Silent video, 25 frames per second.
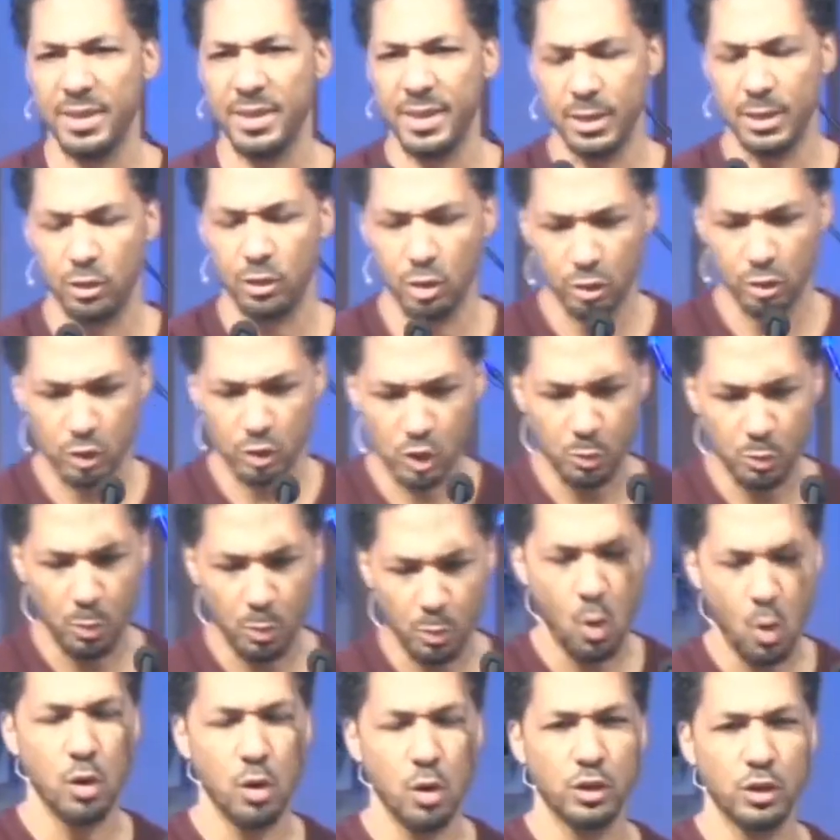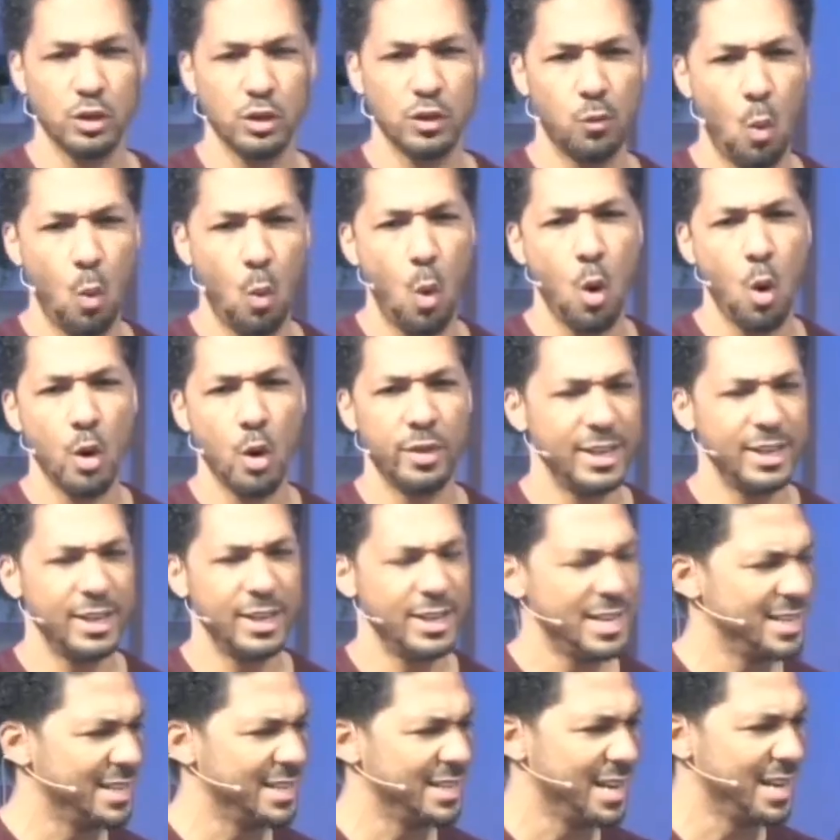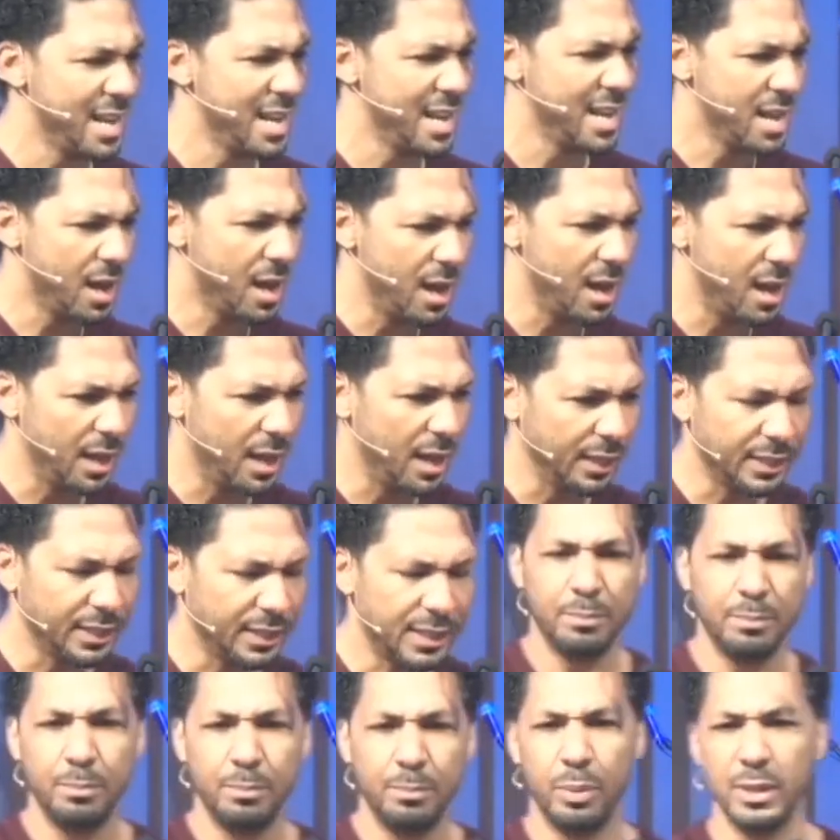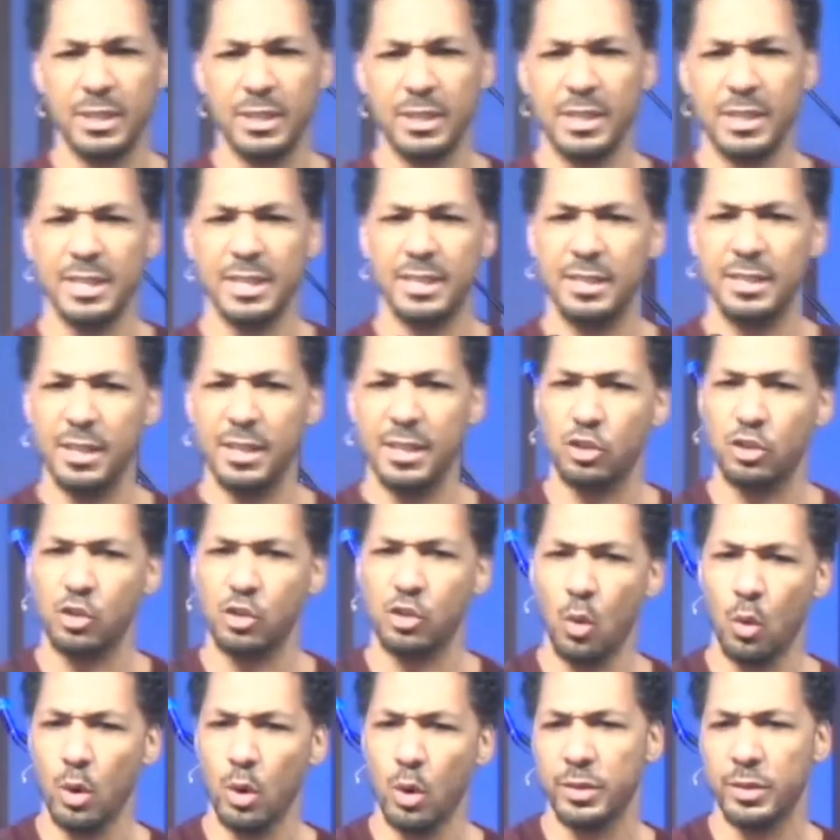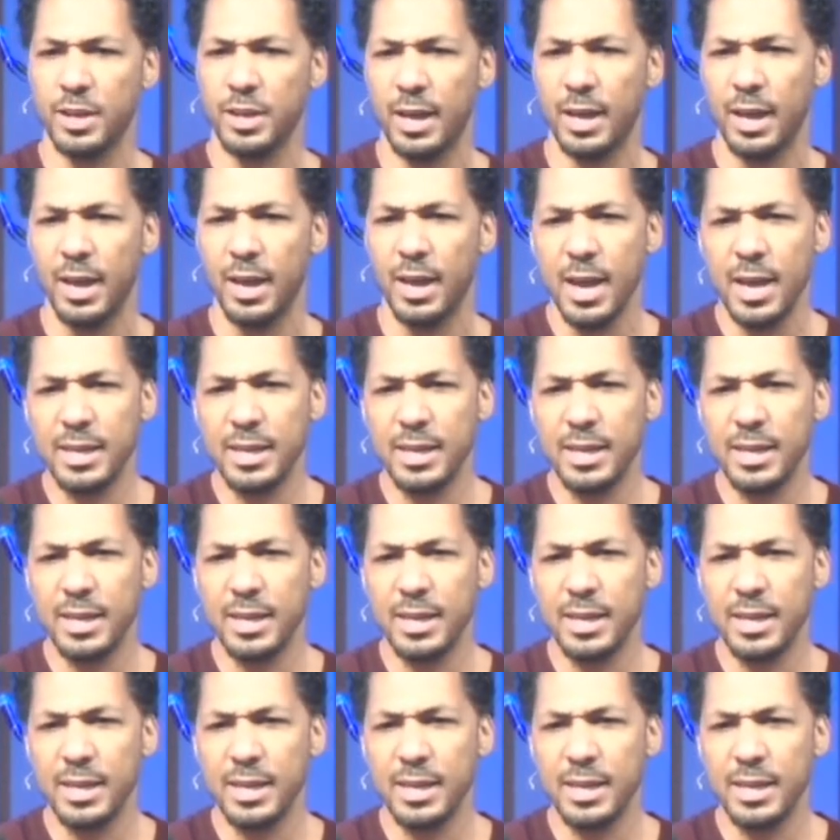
They took spoils of war. They didn't put to the sword the